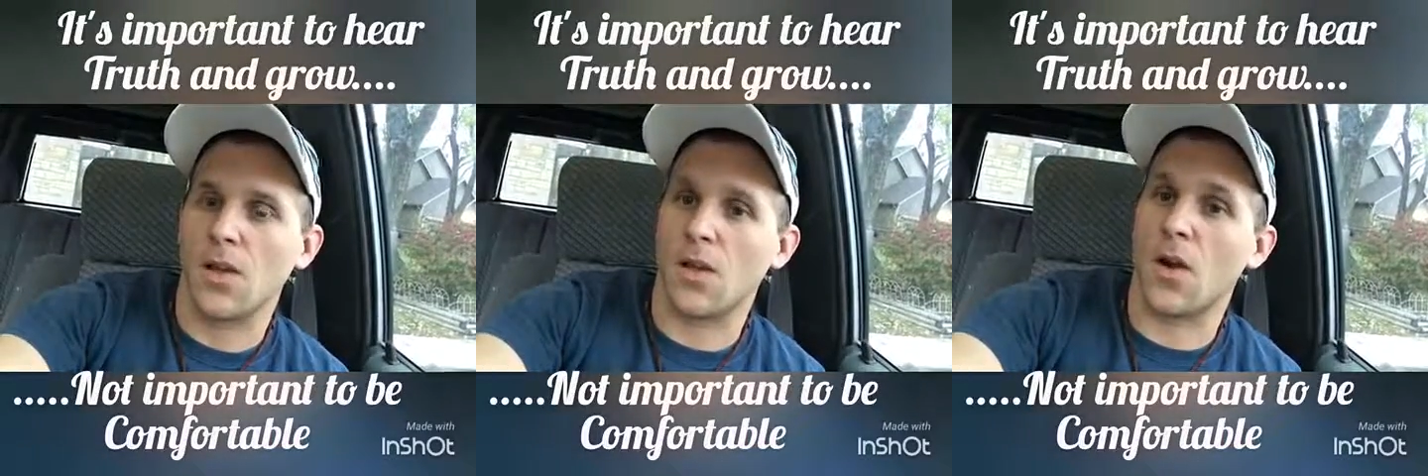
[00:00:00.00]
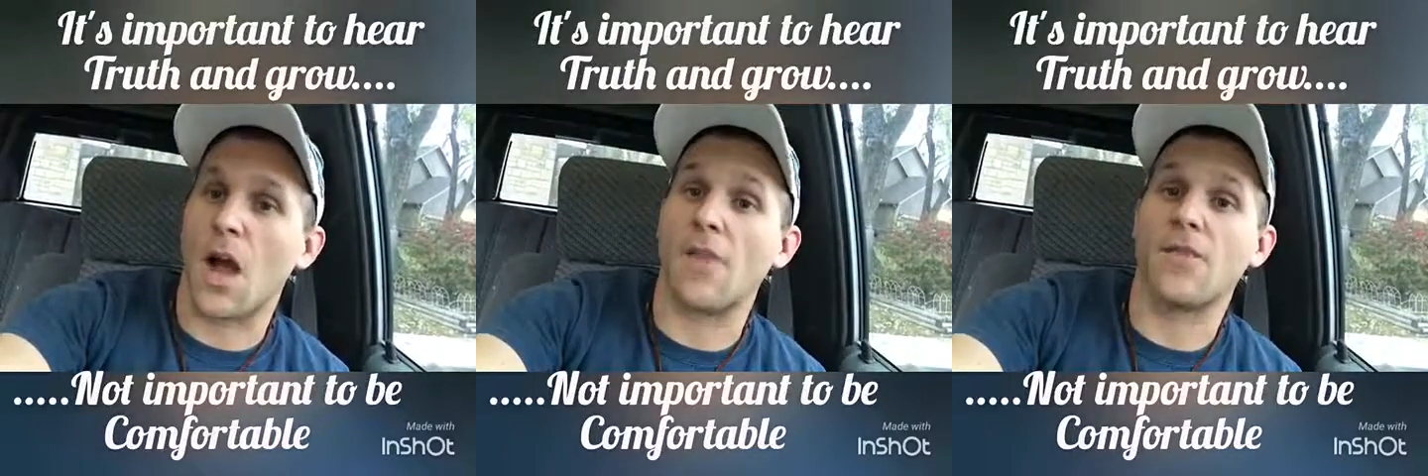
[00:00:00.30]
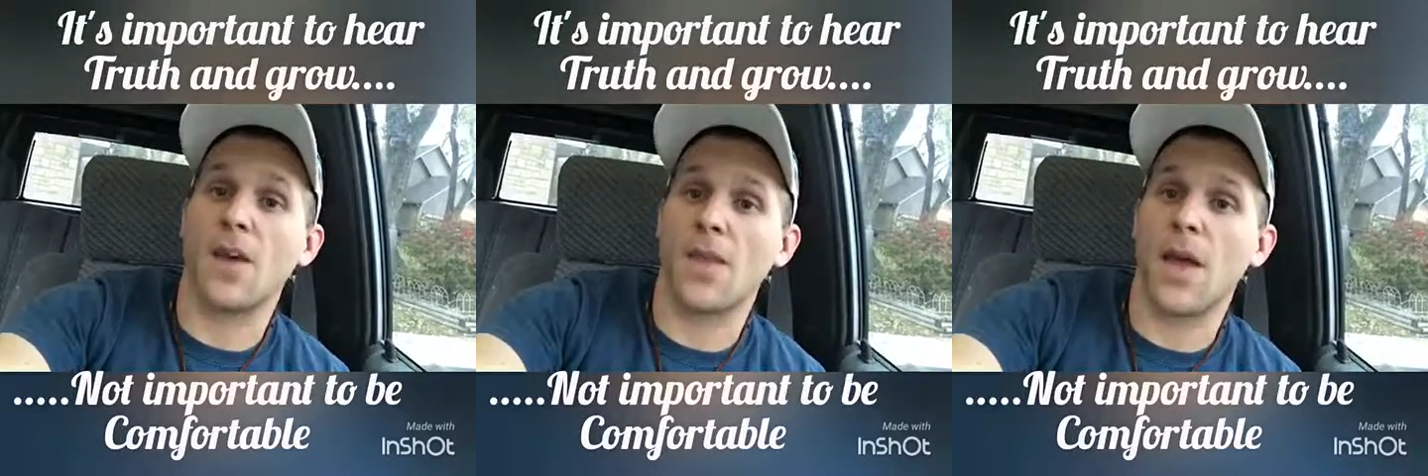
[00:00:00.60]
You know, I've
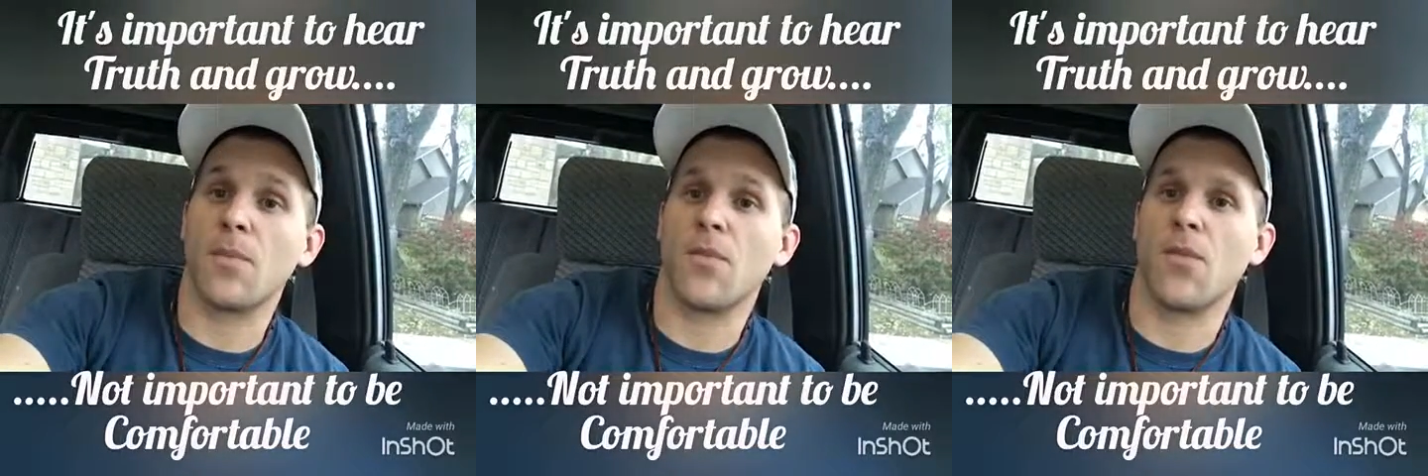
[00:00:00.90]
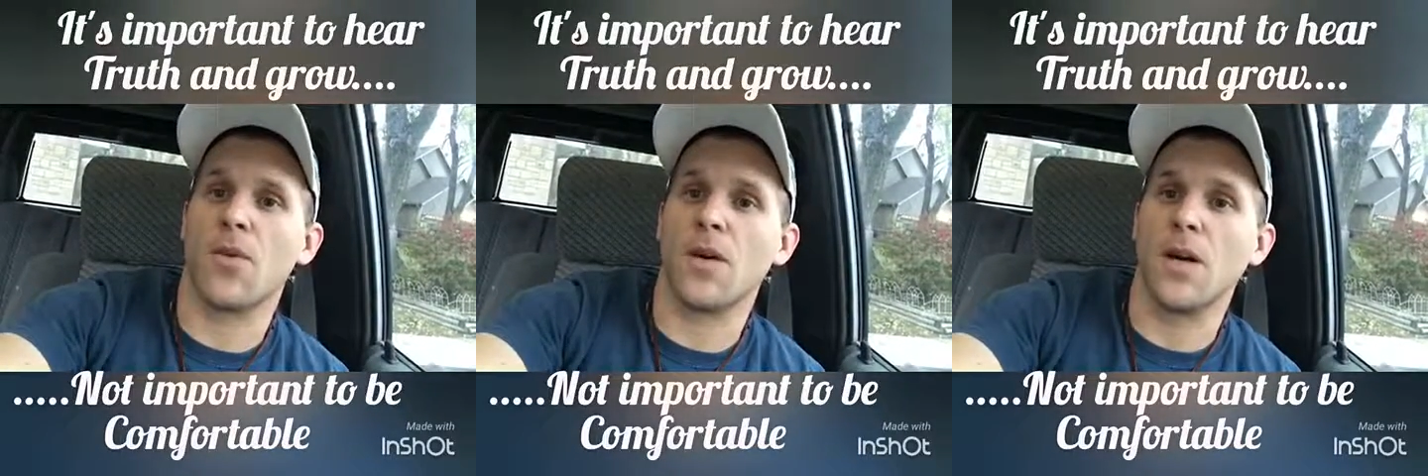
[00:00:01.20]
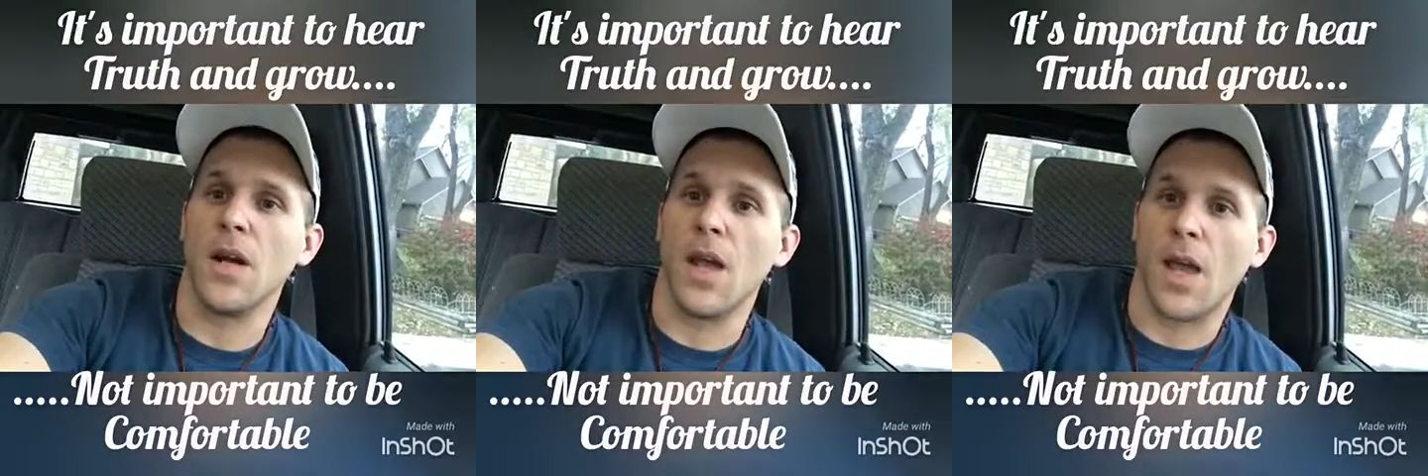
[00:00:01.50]
done that before
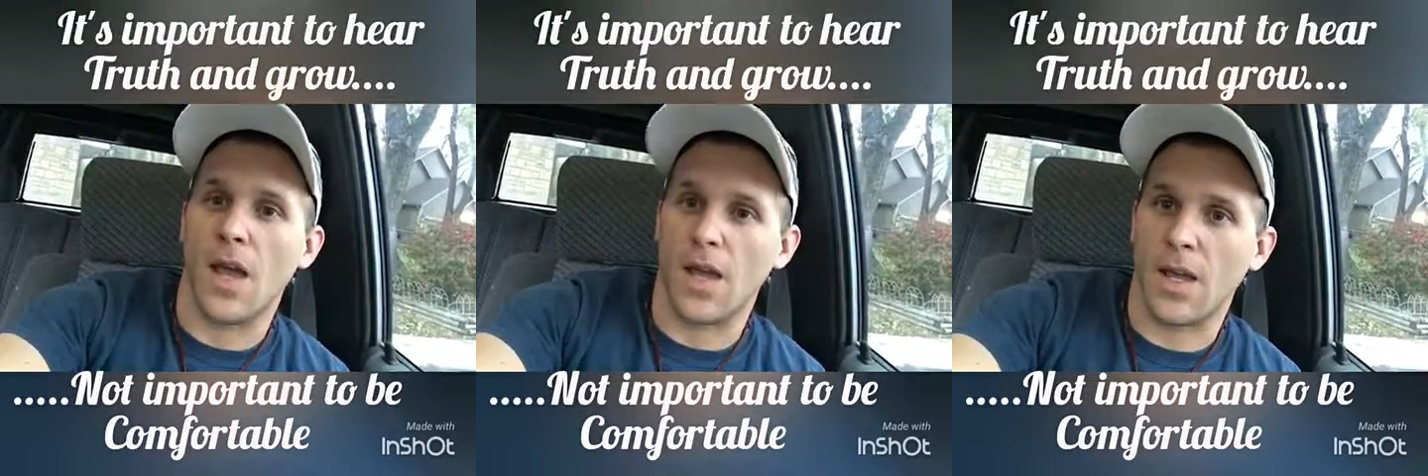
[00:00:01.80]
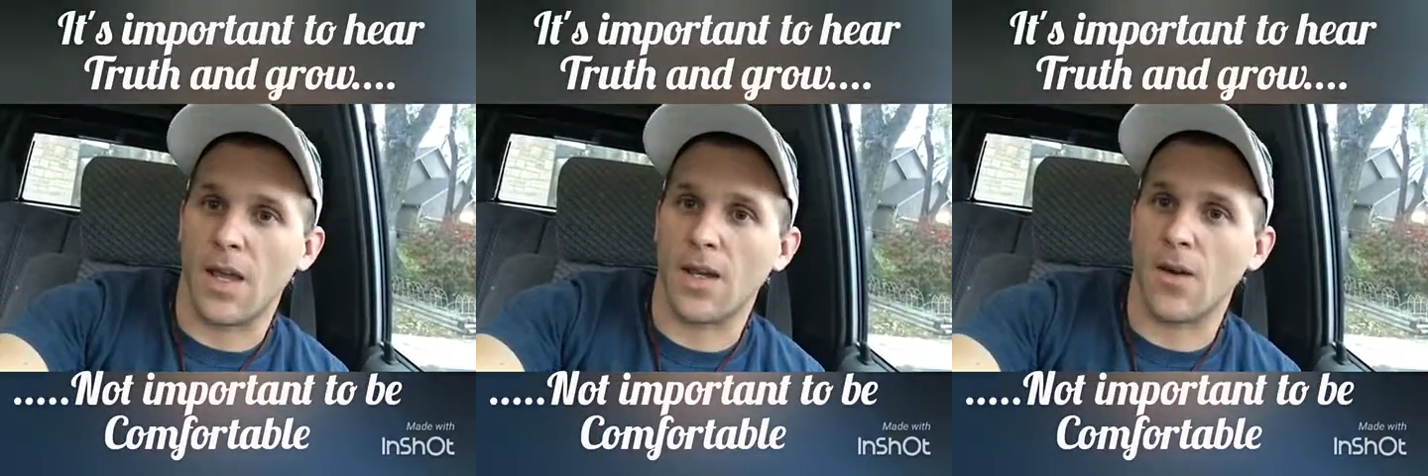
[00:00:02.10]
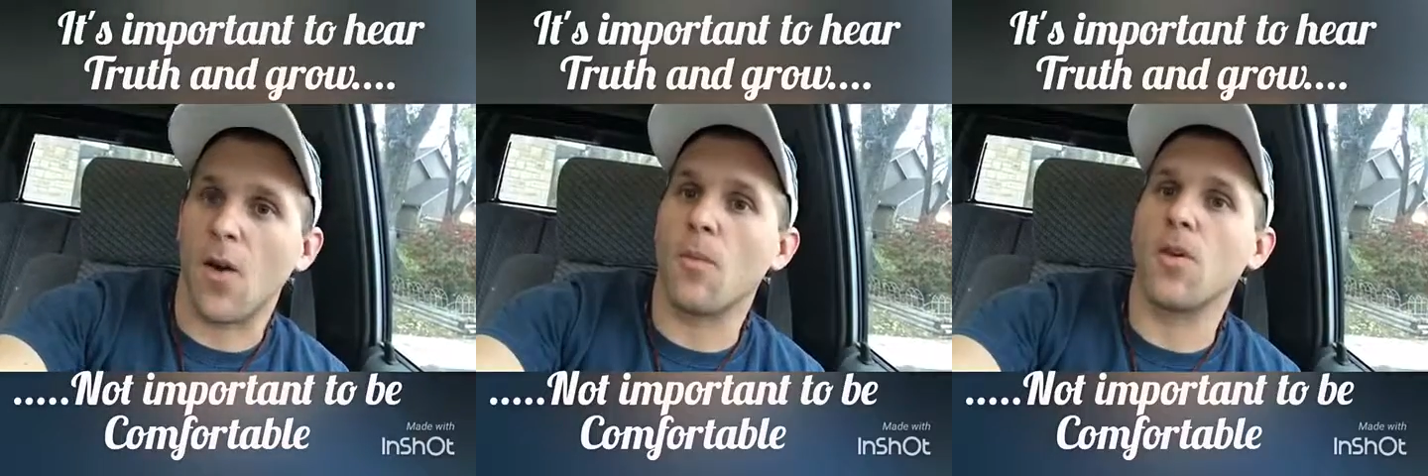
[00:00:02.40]
and, and
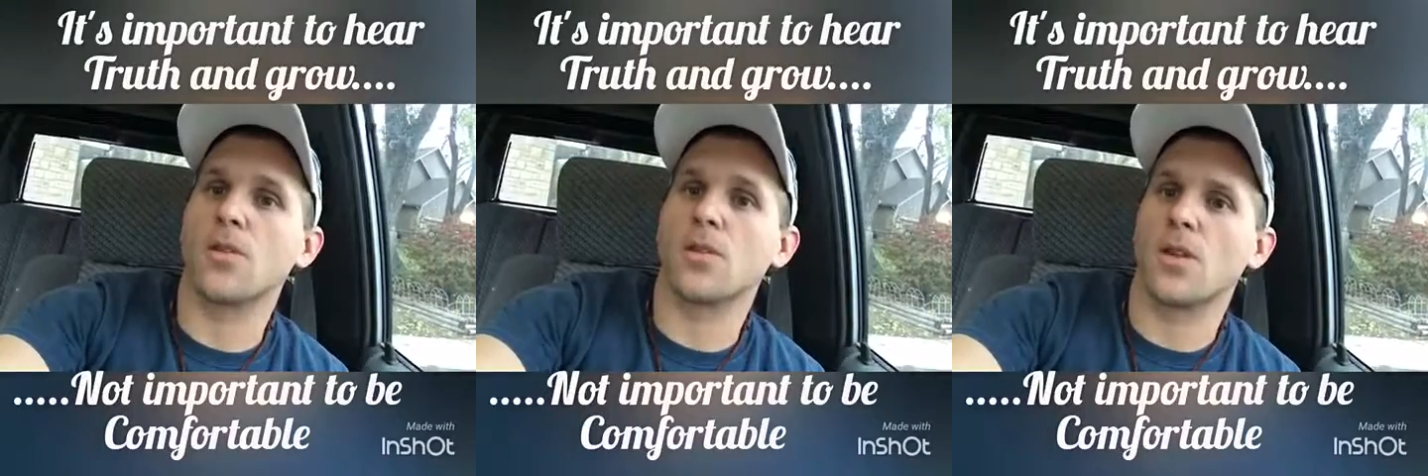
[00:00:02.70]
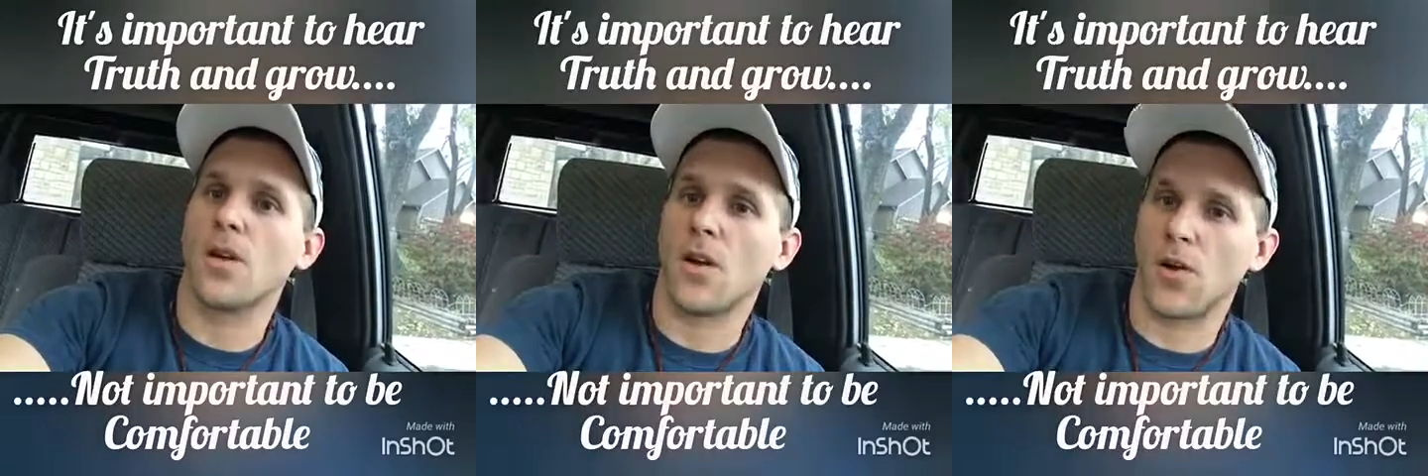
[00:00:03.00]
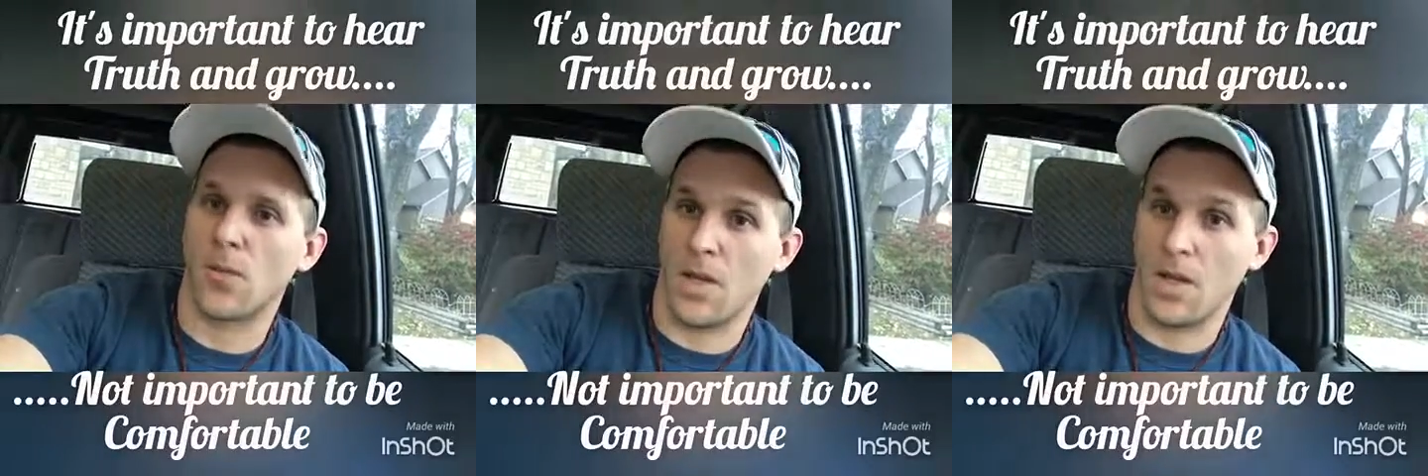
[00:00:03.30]
it almost
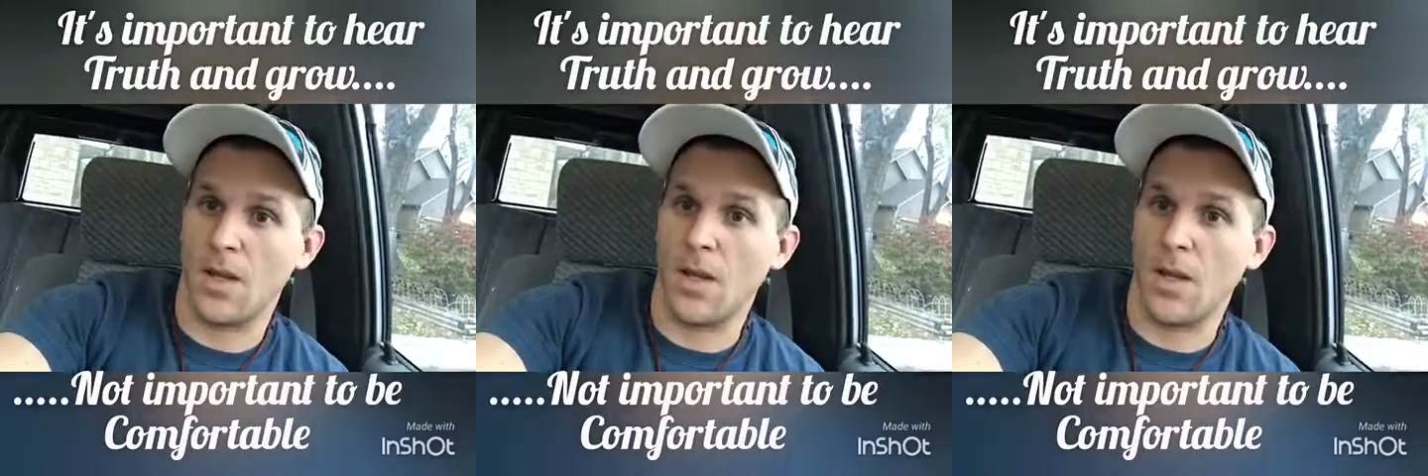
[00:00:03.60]
hurt me.